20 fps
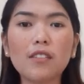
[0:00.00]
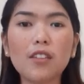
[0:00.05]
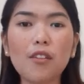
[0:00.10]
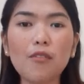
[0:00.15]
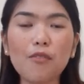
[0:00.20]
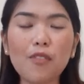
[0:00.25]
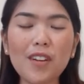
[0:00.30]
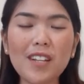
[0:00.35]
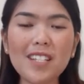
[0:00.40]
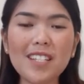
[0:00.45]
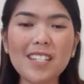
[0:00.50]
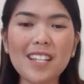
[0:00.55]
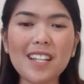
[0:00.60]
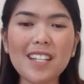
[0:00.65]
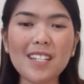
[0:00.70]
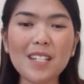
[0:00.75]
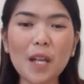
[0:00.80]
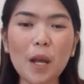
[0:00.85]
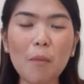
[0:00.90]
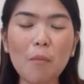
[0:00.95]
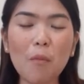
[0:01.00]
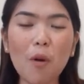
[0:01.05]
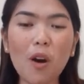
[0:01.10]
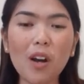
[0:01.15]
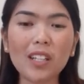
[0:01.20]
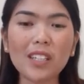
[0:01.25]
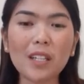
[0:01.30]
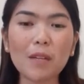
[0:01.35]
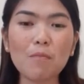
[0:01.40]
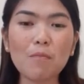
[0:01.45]
differences
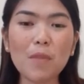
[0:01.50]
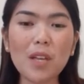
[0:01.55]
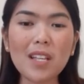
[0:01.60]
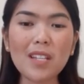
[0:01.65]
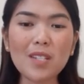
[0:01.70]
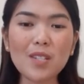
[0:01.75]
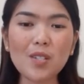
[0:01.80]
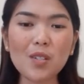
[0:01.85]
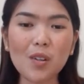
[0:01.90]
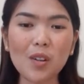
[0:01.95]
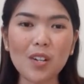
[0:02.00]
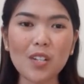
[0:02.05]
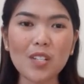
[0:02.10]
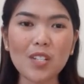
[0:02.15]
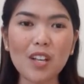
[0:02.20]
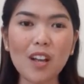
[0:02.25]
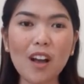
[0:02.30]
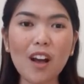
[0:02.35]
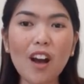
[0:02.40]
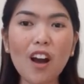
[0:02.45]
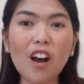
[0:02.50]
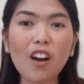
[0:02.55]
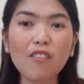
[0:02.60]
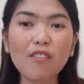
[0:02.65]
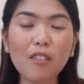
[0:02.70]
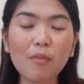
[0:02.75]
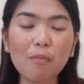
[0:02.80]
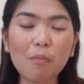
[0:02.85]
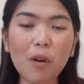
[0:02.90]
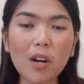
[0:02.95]
among the mean scores
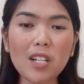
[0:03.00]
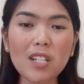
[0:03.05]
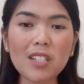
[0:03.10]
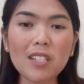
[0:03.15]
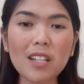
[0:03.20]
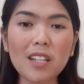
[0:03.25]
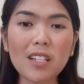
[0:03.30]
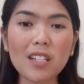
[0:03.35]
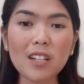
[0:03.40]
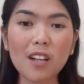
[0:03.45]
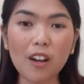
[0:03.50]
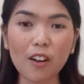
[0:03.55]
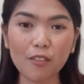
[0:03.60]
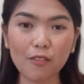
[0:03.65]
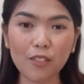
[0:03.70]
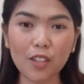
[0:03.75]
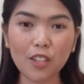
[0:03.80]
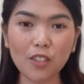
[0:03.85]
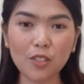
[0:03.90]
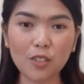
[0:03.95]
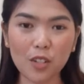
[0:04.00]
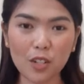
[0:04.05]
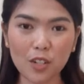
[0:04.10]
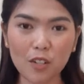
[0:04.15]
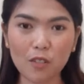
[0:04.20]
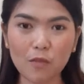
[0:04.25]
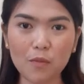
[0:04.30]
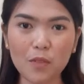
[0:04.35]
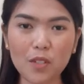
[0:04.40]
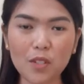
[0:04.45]
of the post-tests of the three
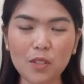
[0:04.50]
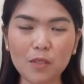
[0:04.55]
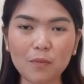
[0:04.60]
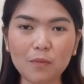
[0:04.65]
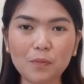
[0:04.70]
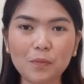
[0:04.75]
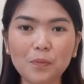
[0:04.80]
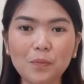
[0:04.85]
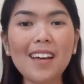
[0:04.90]
groups?